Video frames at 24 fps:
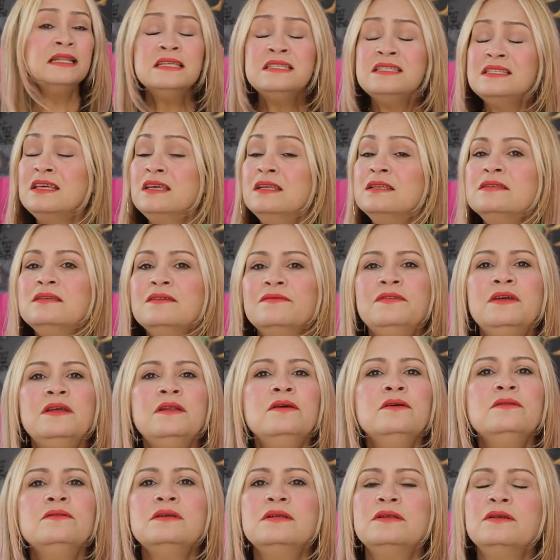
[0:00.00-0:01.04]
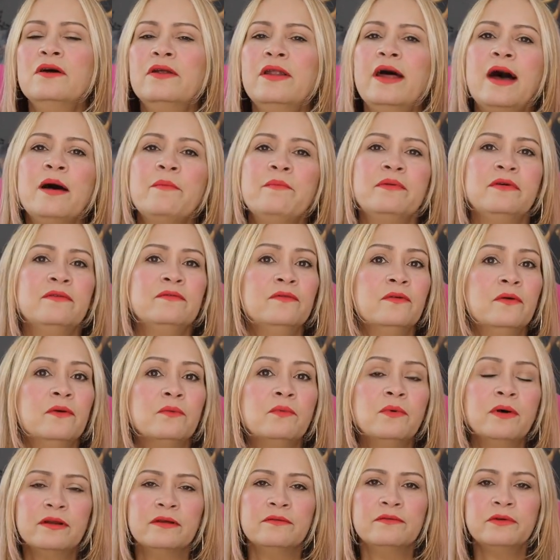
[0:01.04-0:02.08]
Listen, the video did not happen for
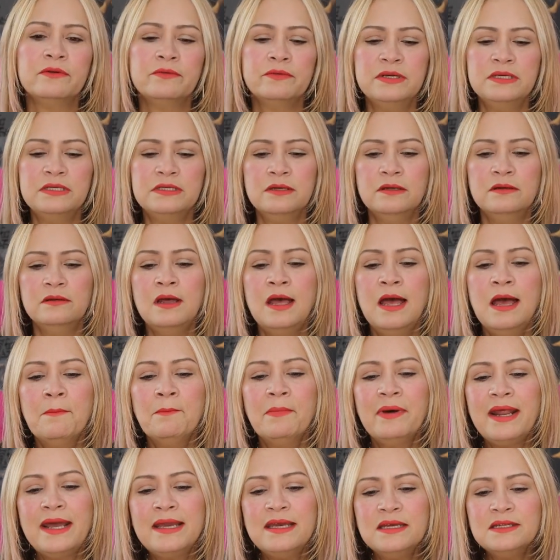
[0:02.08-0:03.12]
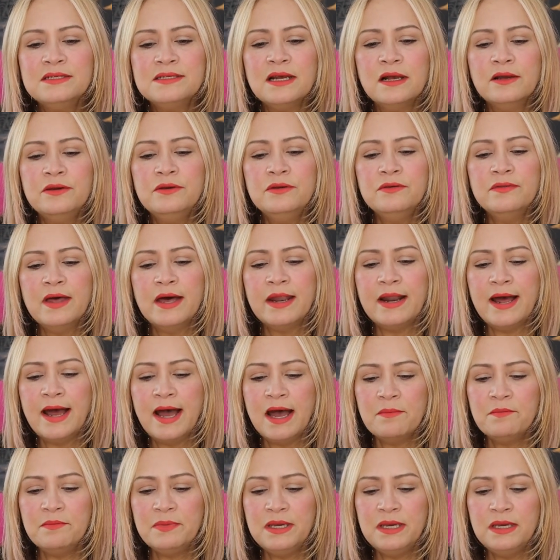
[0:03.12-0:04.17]
whatever reason, but I can tell you that I
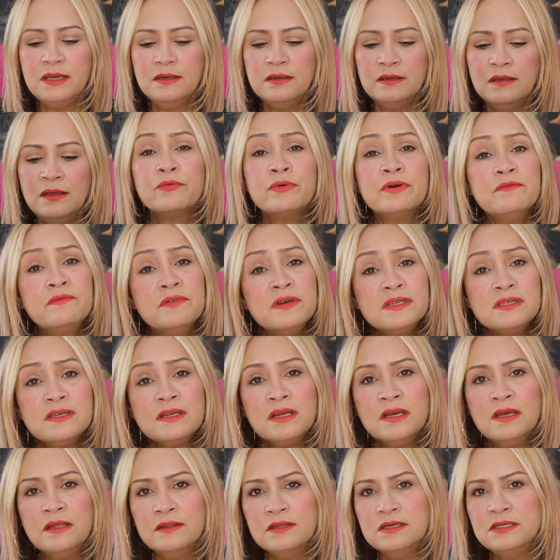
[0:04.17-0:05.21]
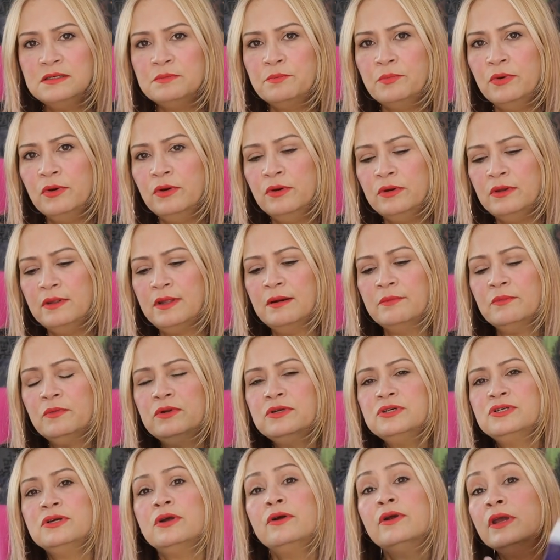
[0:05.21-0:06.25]
have been revisiting this book that I'm going
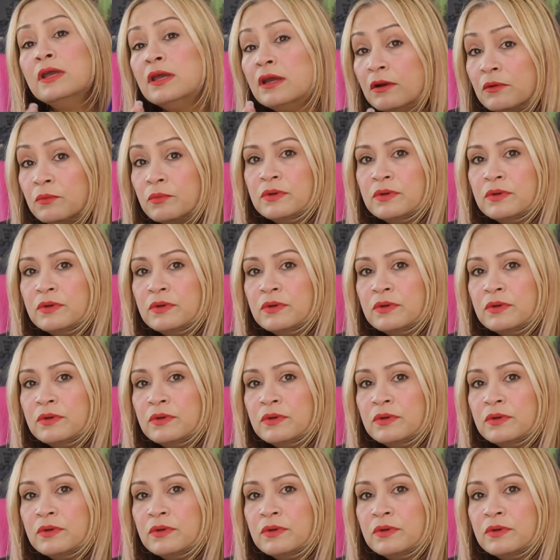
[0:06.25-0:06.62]
to share here